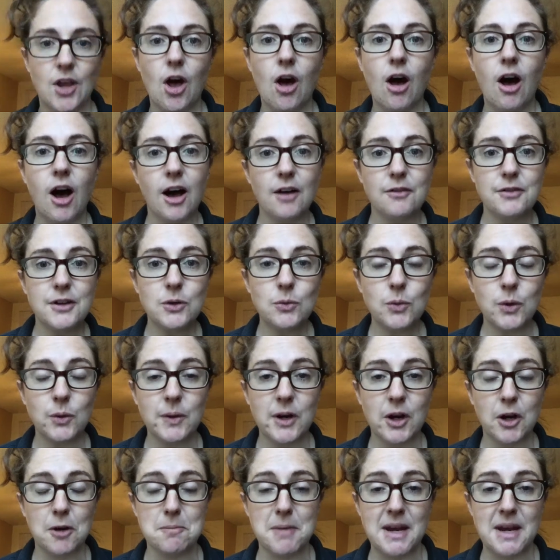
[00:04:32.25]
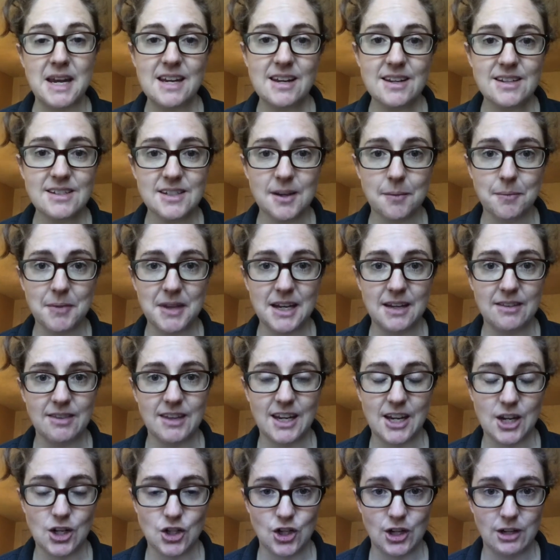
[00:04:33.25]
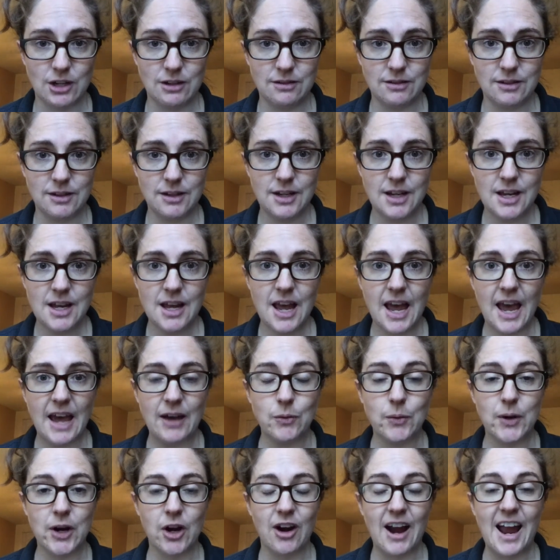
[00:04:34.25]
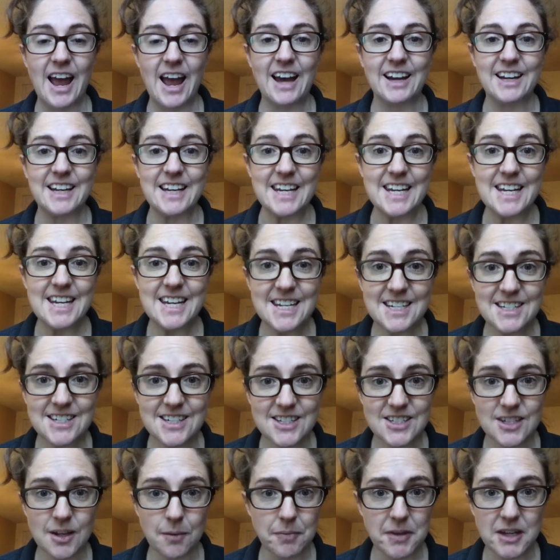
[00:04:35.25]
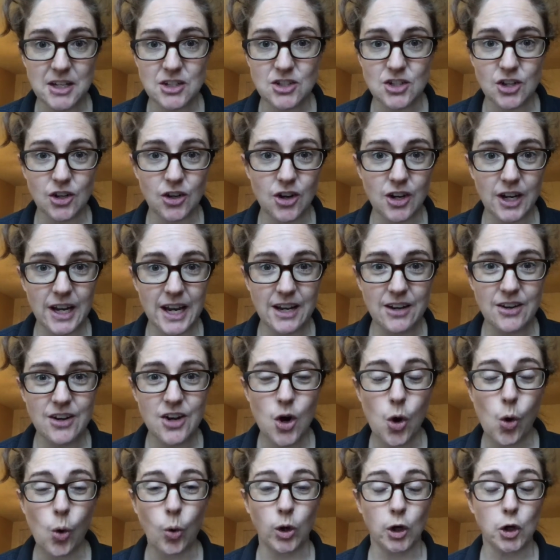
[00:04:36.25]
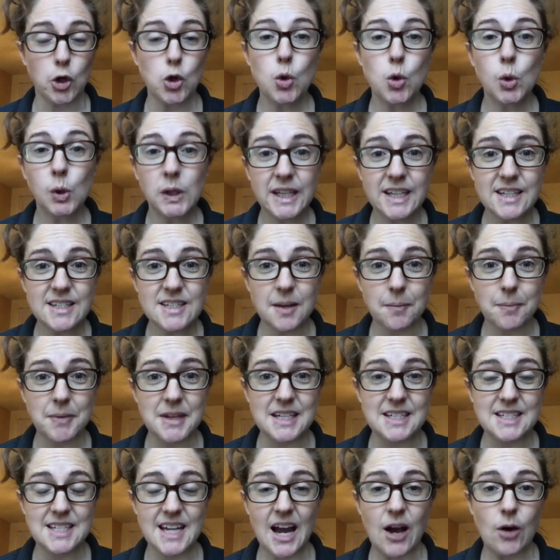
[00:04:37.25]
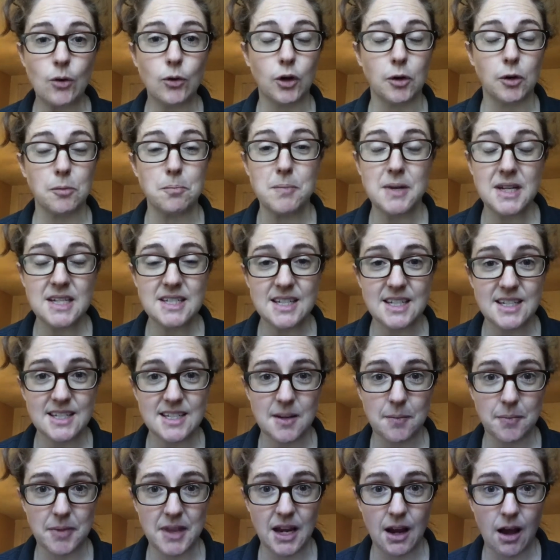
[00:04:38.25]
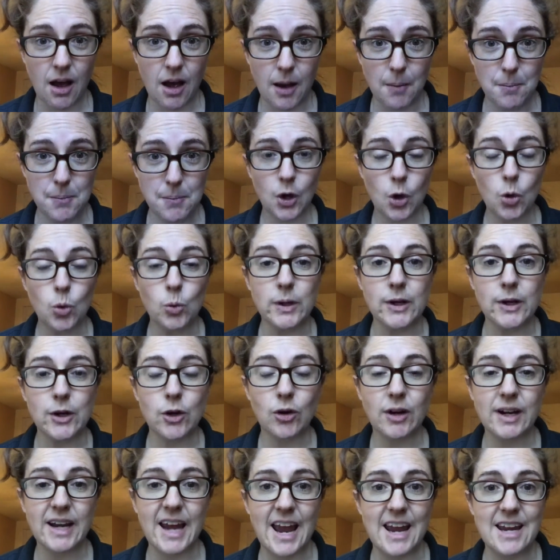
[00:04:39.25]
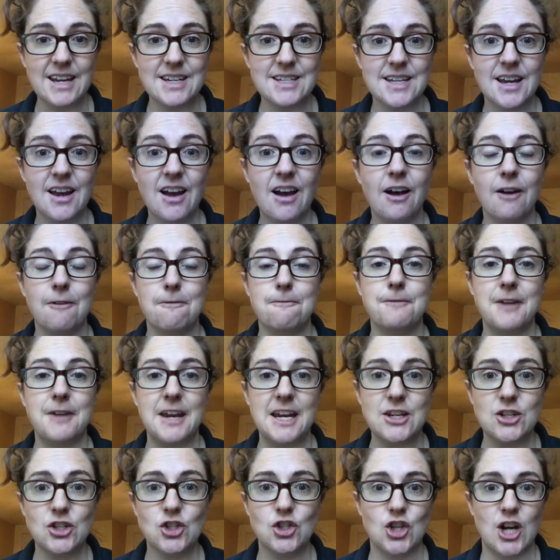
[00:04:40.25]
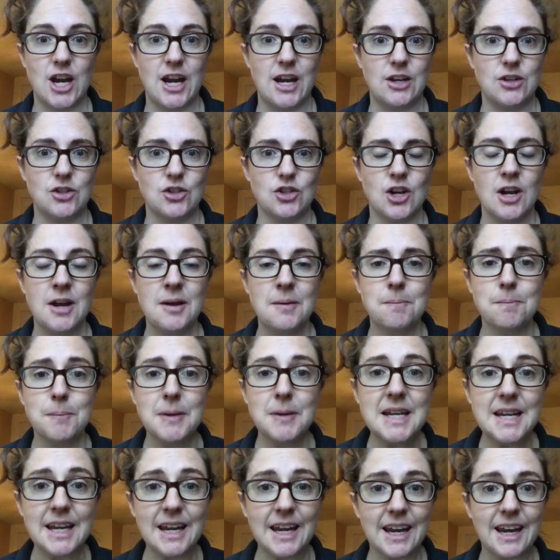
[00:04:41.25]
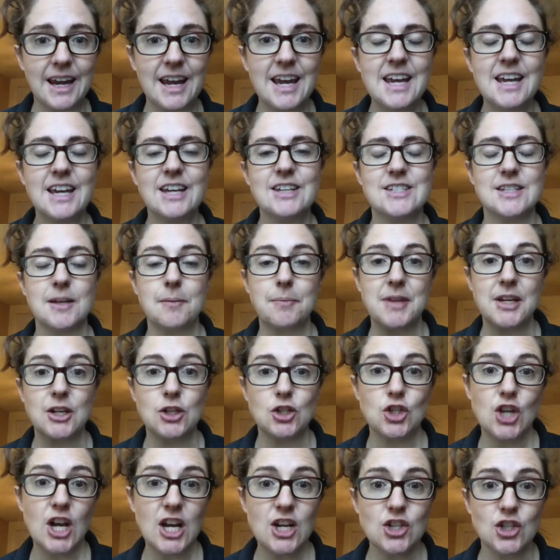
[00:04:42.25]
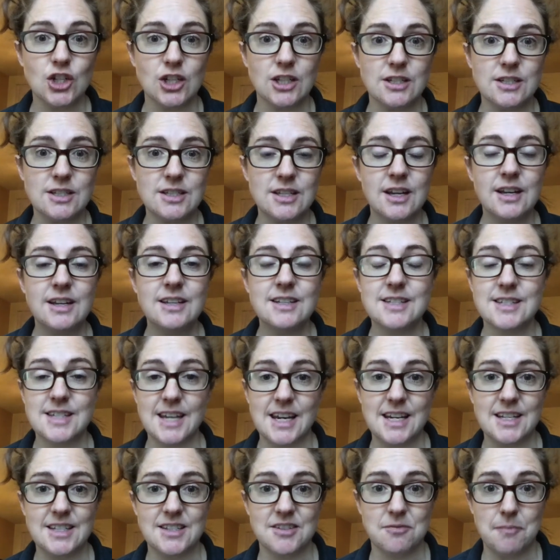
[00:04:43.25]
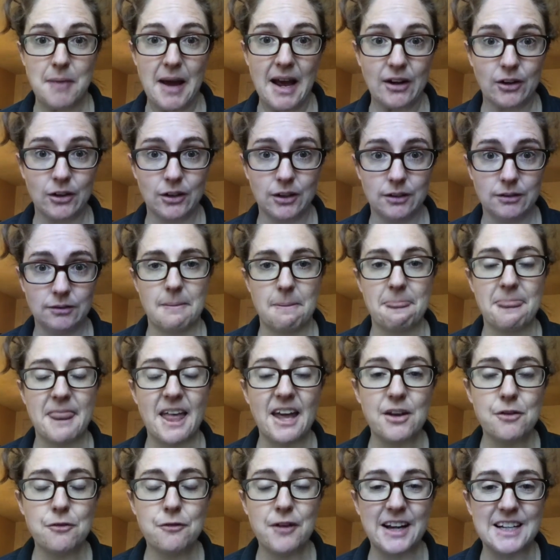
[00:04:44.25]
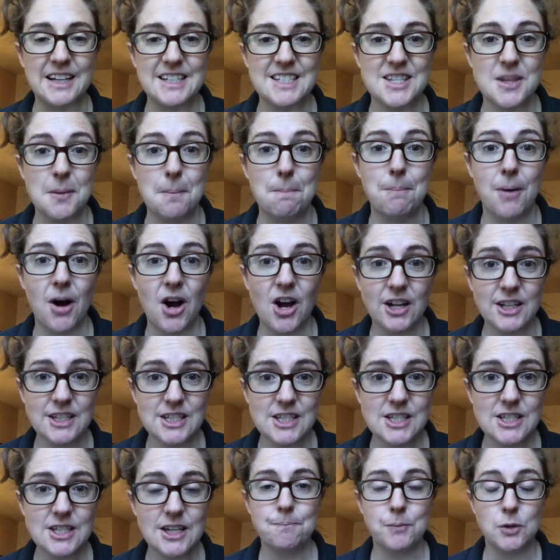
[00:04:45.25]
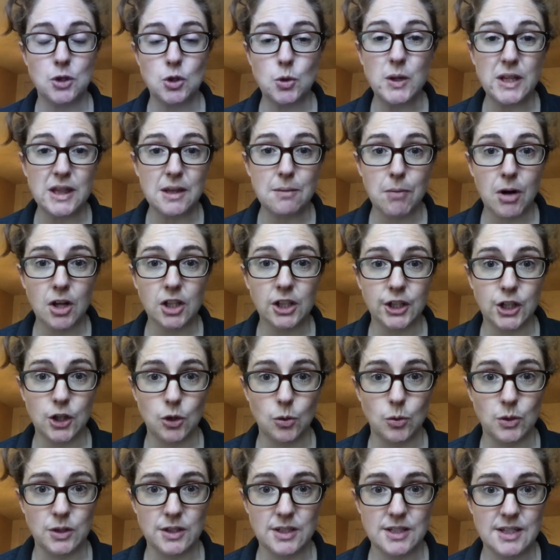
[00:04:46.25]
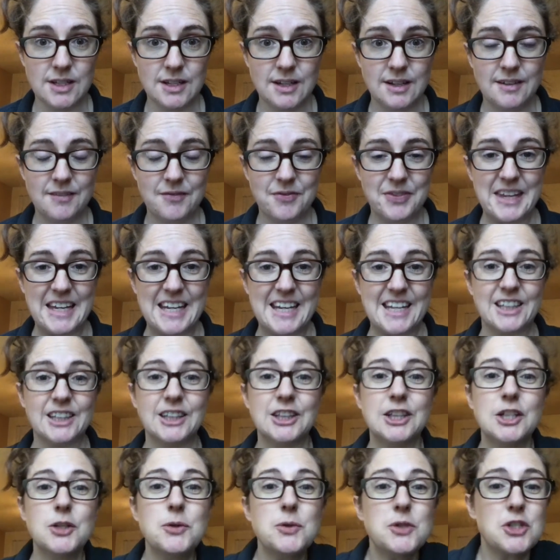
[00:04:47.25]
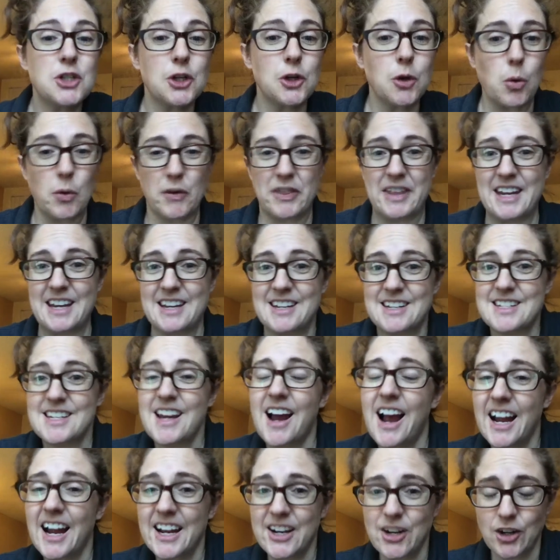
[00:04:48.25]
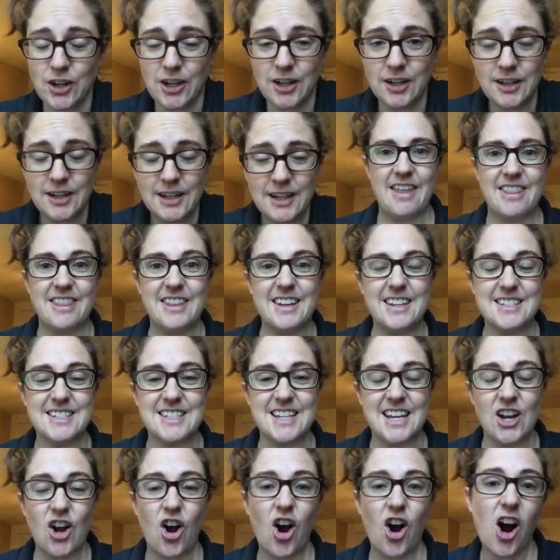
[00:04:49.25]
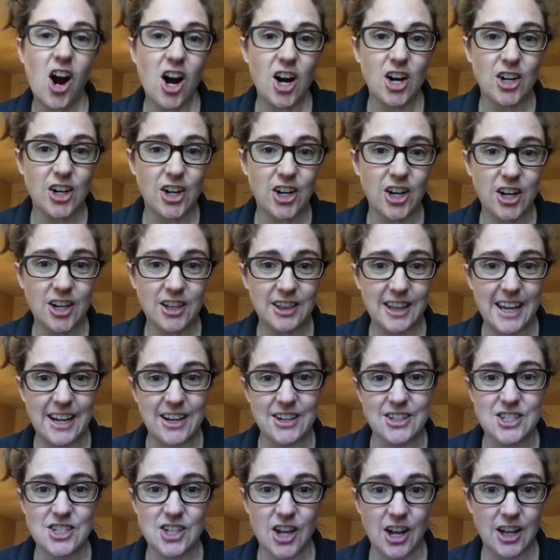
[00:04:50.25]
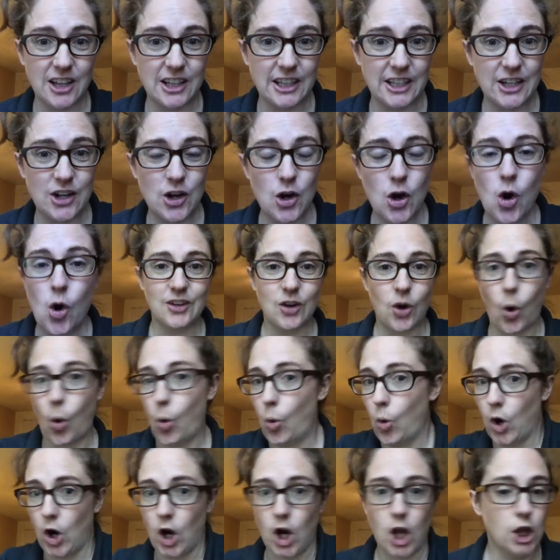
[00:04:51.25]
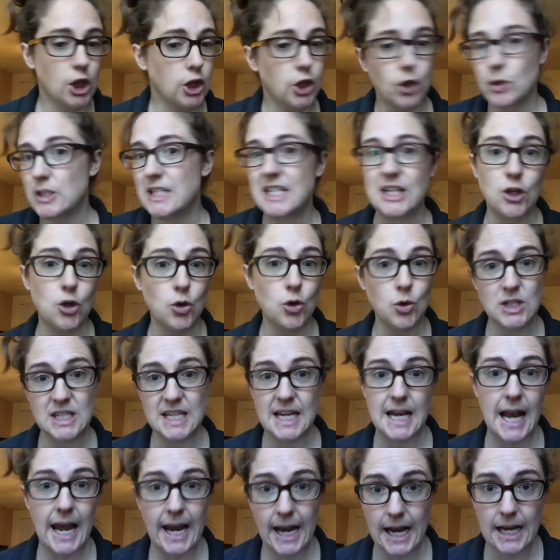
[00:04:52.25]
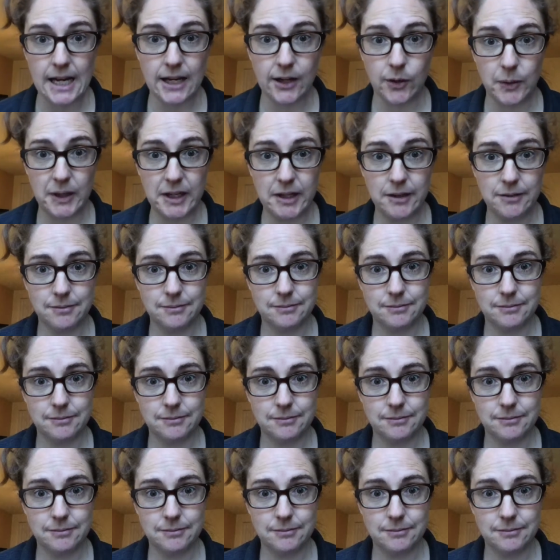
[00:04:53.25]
Often when we are making something in the kitchen and we are adding heat to something to cook it, or cooling something down, or mixing something up, we create a phase change, meaning something changes states of matter. That affects the bonds between the molecules. They get looser or they get tighter, things get harder like a solid, or loosey-goosey like a liquid.